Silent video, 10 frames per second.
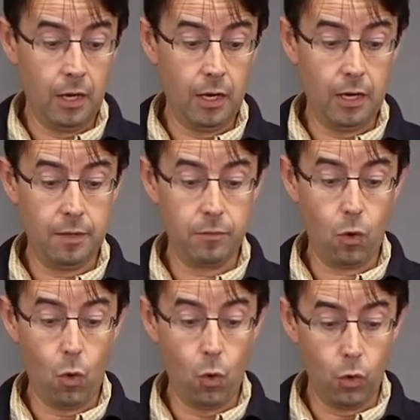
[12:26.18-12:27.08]
Um,
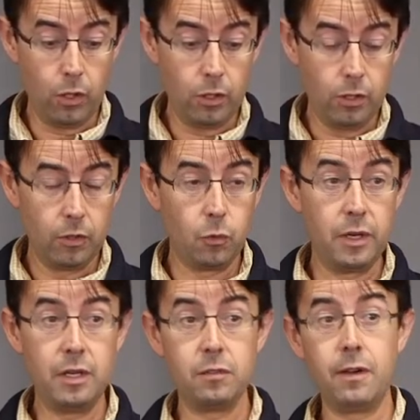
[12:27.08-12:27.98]
or we
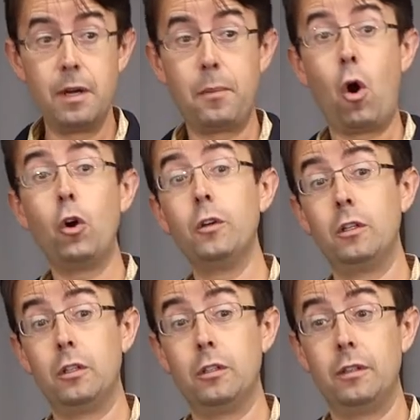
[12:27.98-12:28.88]
need to find a
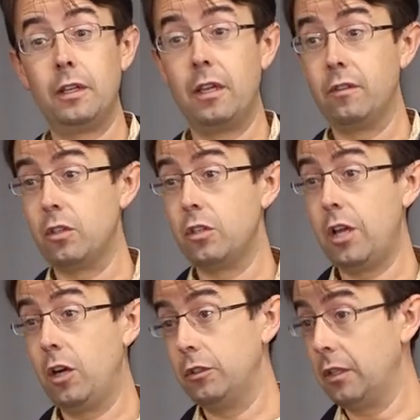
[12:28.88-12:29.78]
partner that could give us the
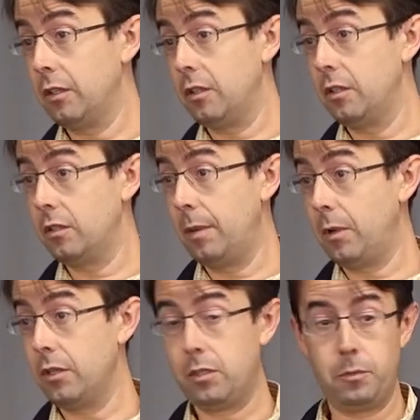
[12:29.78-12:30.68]
channel to get to these same
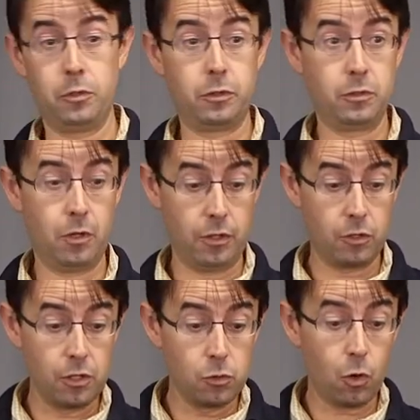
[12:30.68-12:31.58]
customers. All right,
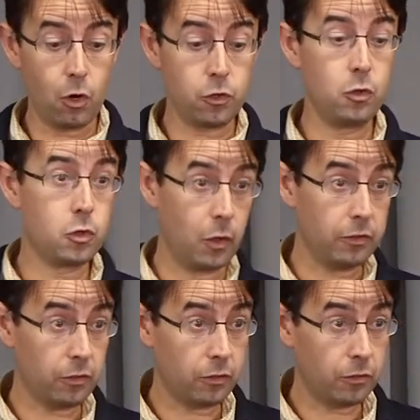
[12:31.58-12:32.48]
so these were our two
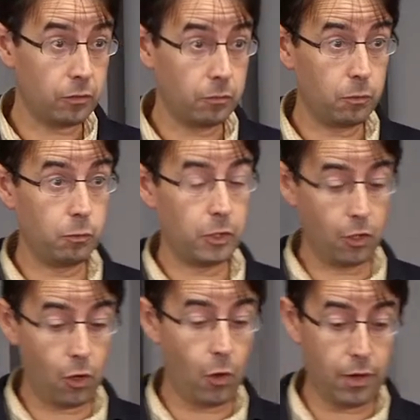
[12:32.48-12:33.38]
choices. We
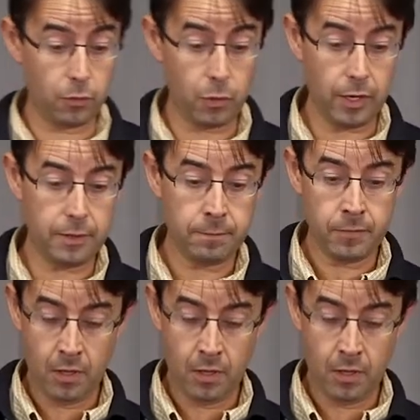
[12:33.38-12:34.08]
could go either way.